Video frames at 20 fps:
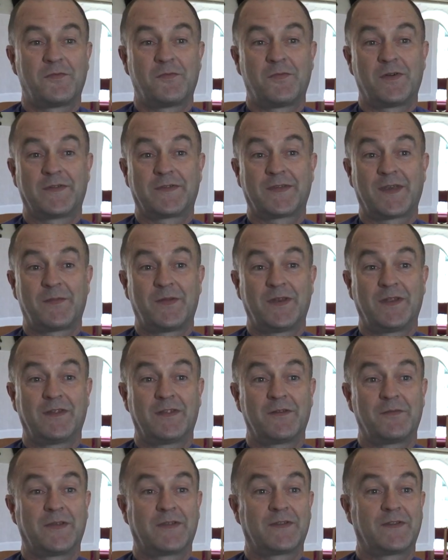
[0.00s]
what's happening in
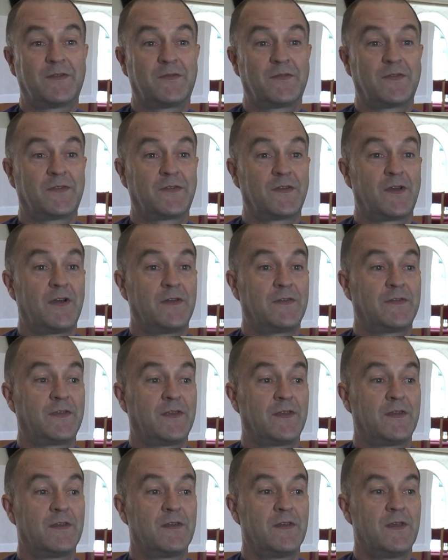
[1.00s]
the rest of
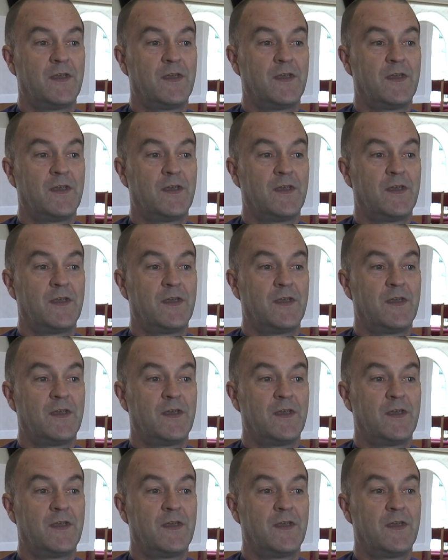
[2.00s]
society.